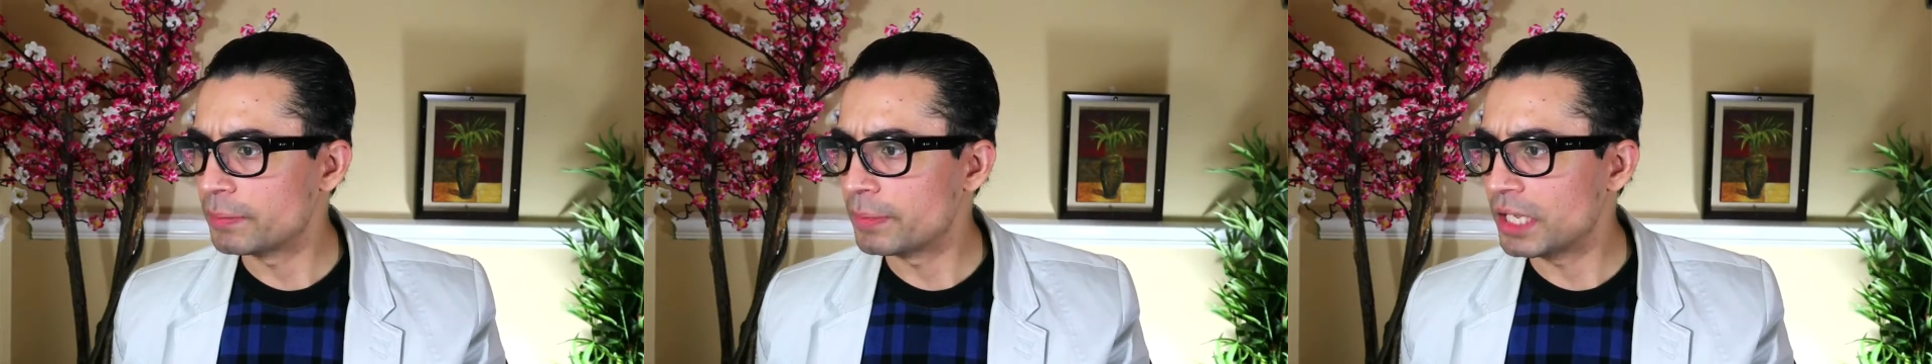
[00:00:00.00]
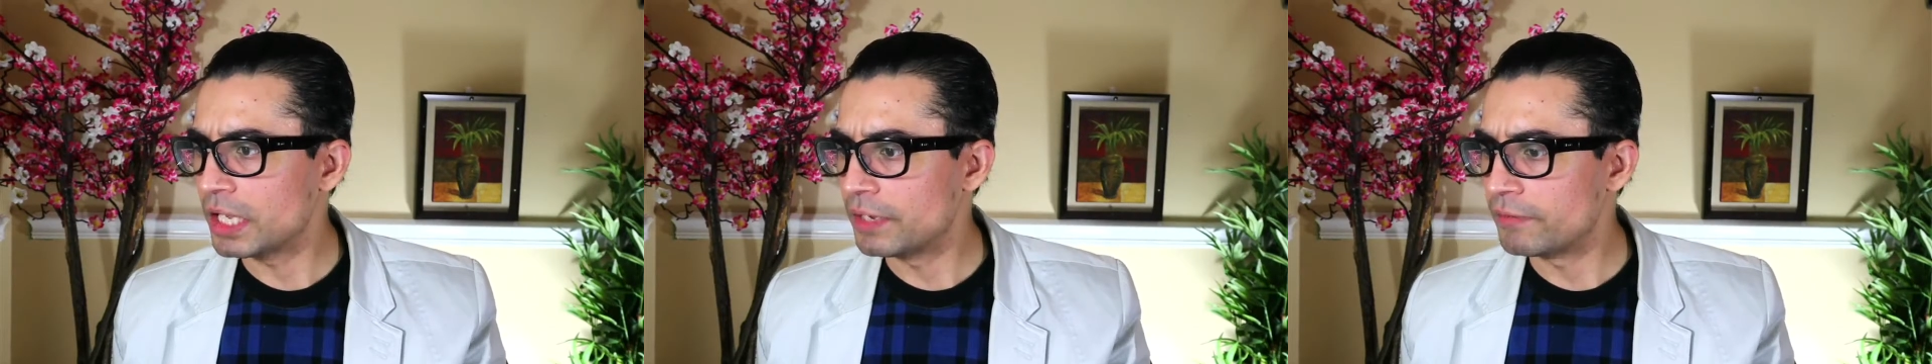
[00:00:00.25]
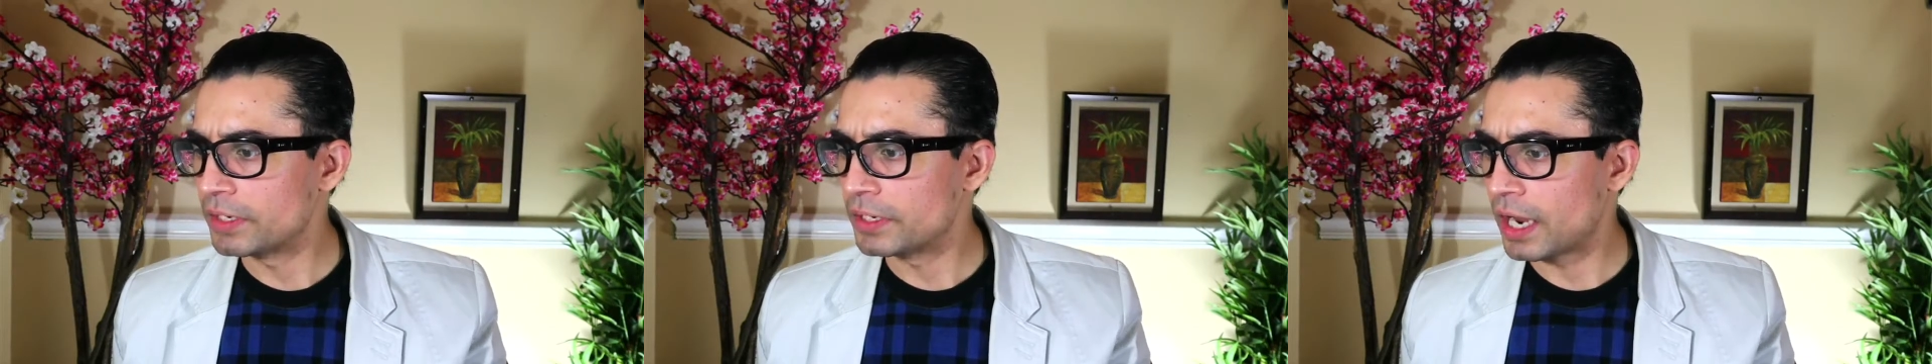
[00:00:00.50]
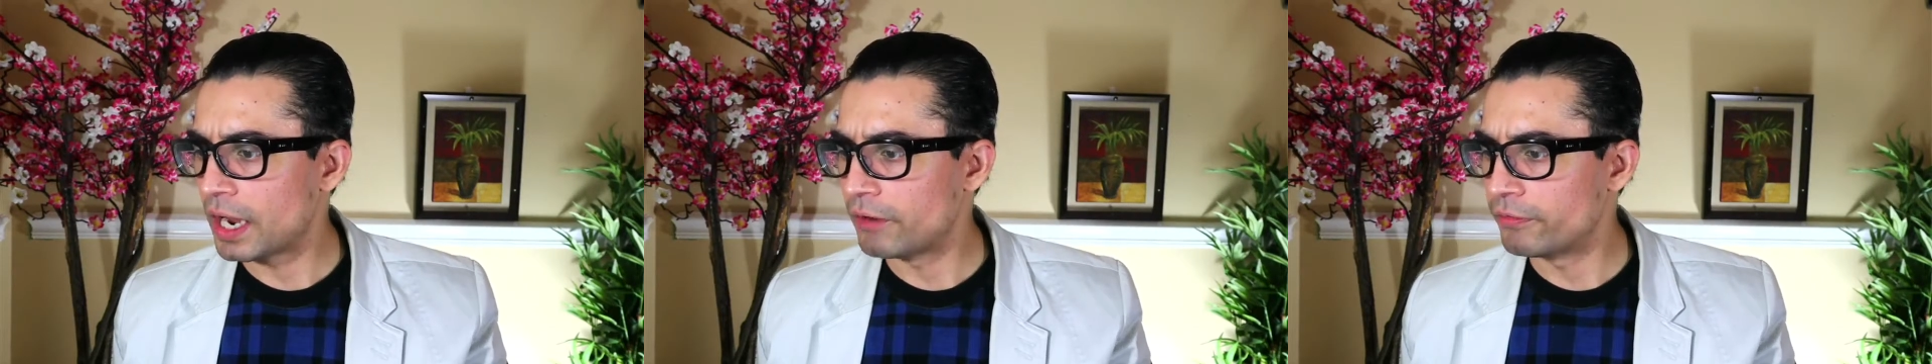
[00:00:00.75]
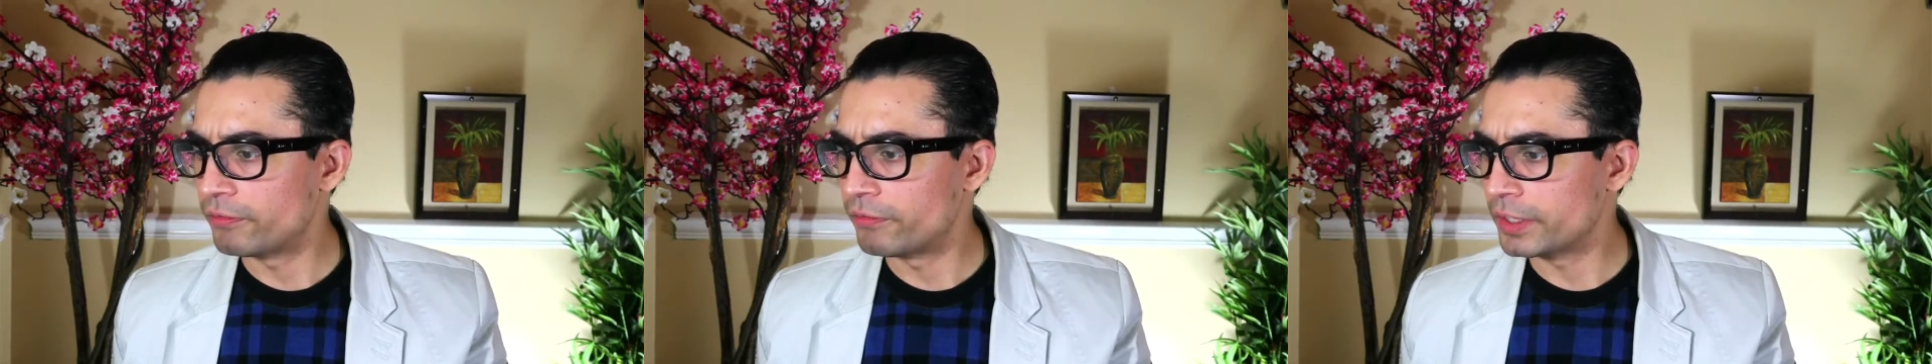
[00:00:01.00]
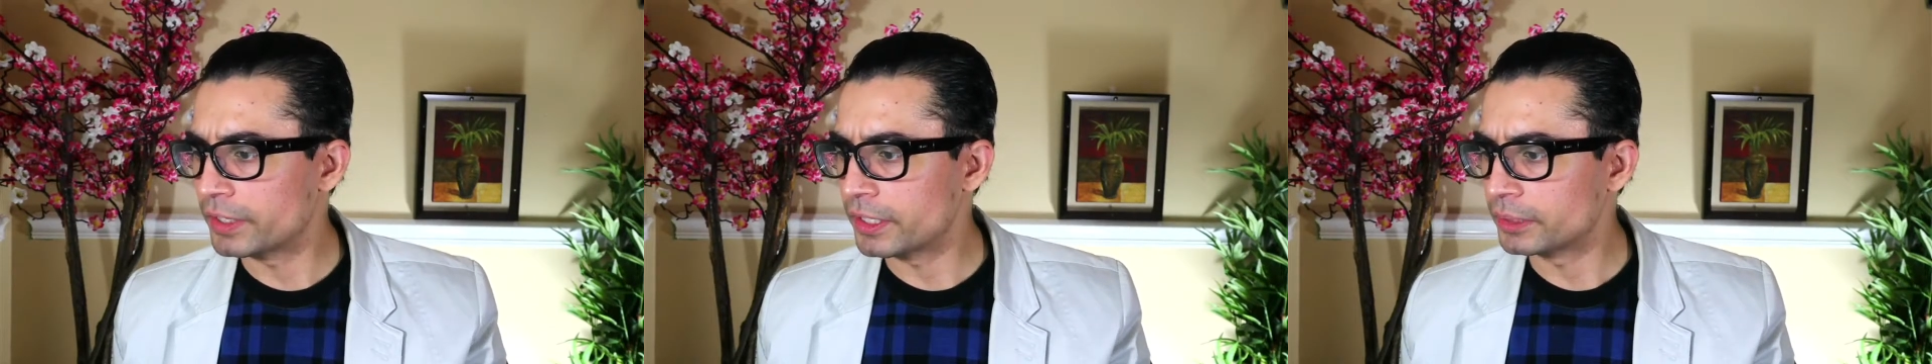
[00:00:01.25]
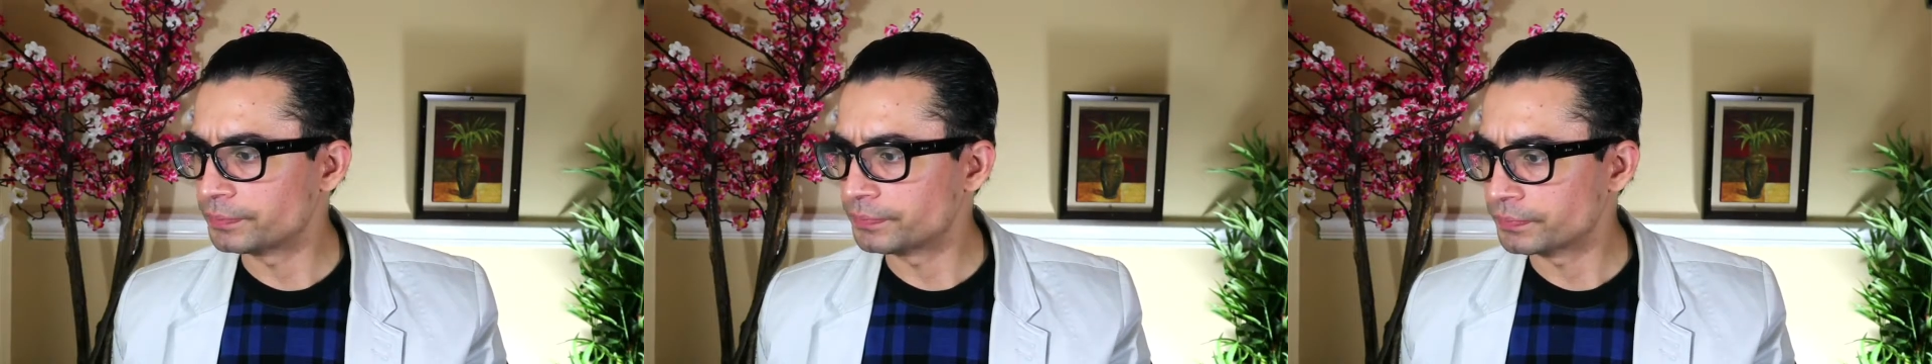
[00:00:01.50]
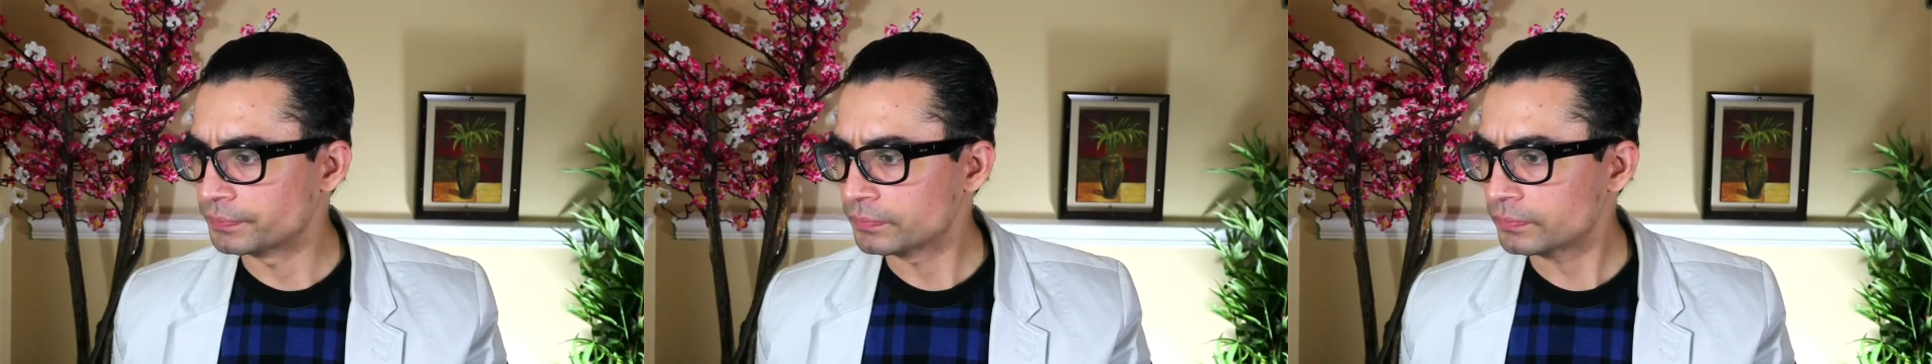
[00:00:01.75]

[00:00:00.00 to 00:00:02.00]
cinnamon even further.